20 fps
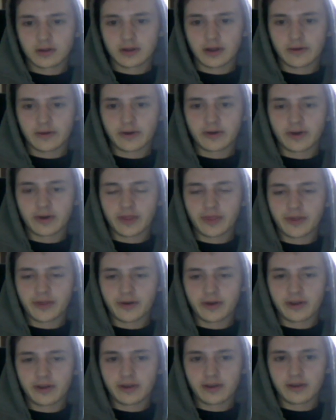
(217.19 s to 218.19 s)
I render at
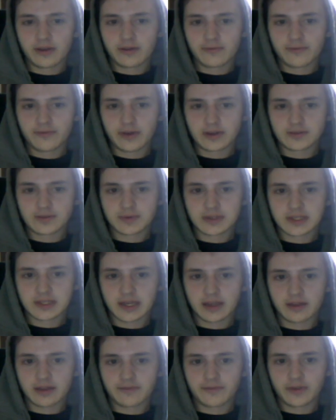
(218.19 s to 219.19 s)
30 frames per
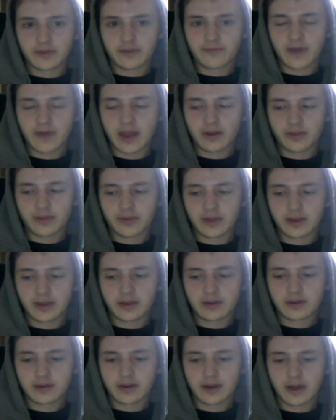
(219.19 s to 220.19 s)
second for the final
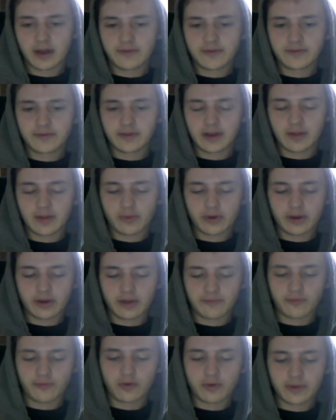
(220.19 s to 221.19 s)
thing, and not
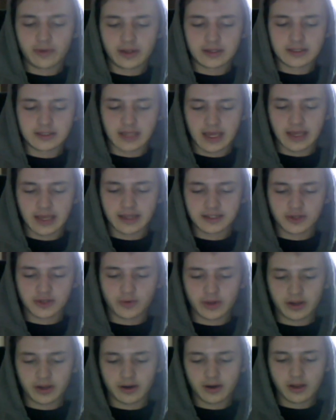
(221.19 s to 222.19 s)
59.94, because A, it's
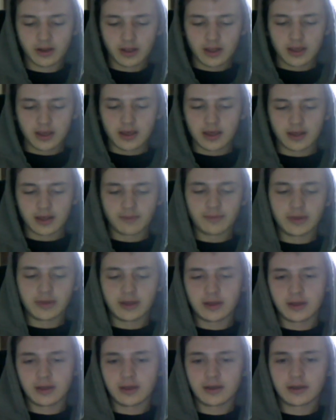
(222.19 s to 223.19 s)
quicker, and
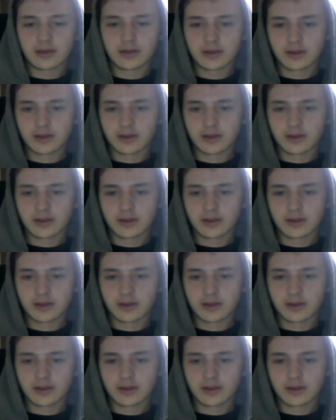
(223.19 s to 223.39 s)
B,